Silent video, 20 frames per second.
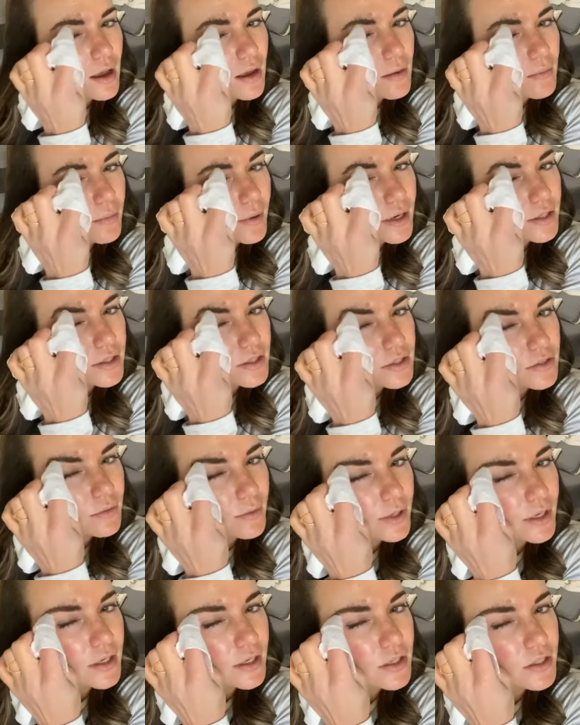but I just
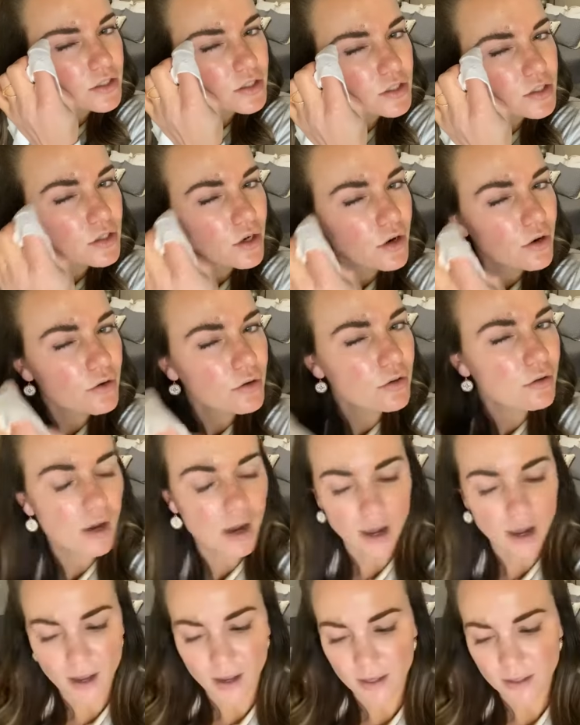wanted to show you
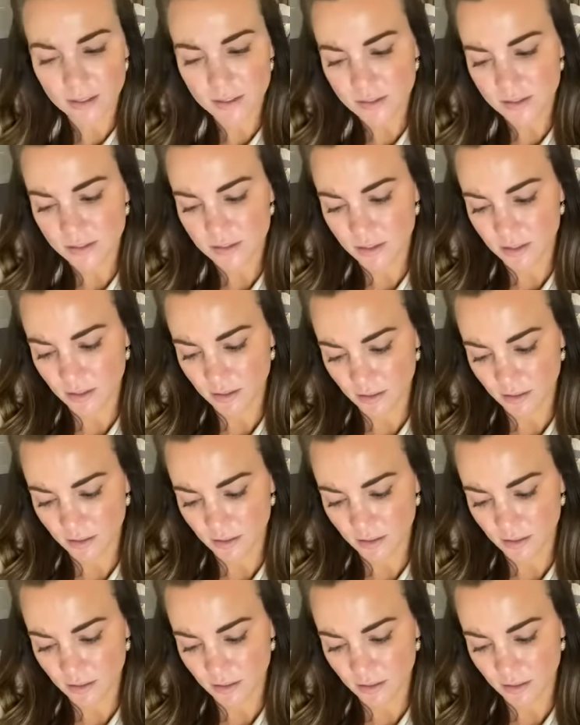guys